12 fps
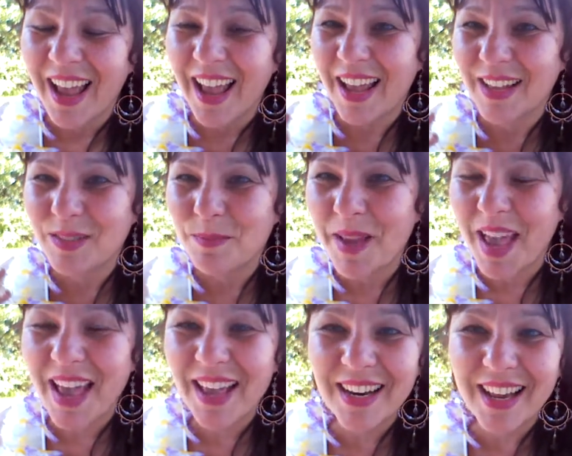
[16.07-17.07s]
As
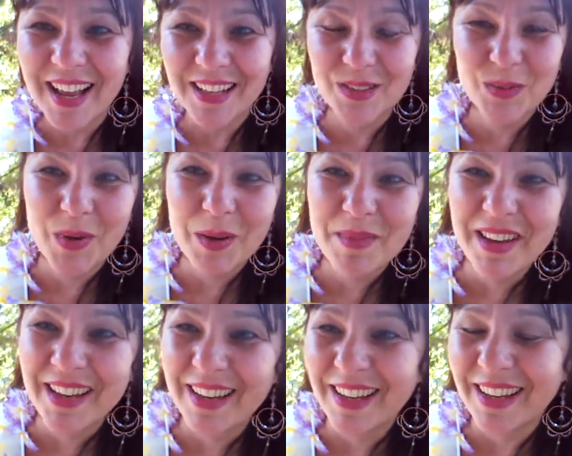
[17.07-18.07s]
men, as
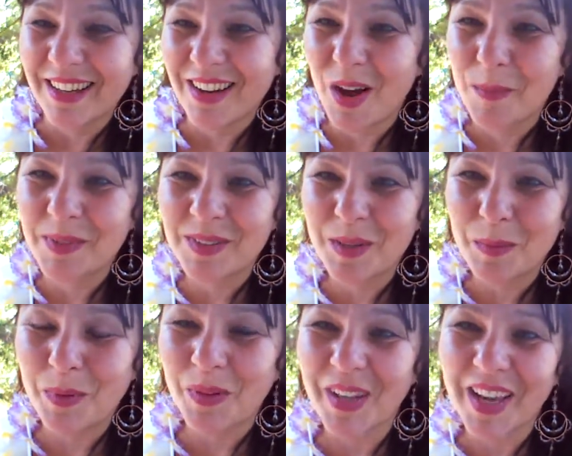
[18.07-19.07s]
women, in opposite
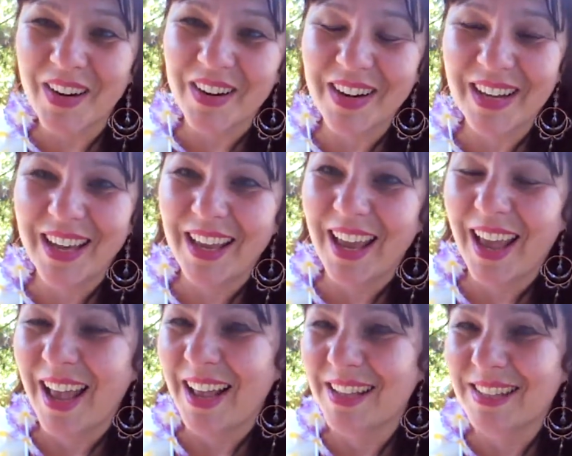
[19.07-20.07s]
polarity,
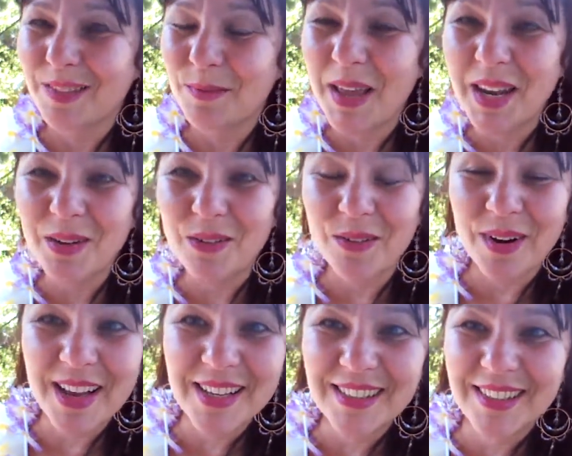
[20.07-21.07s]
as many
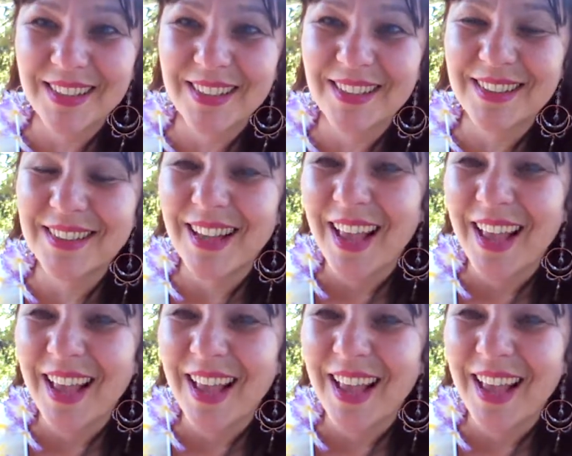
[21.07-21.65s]
races,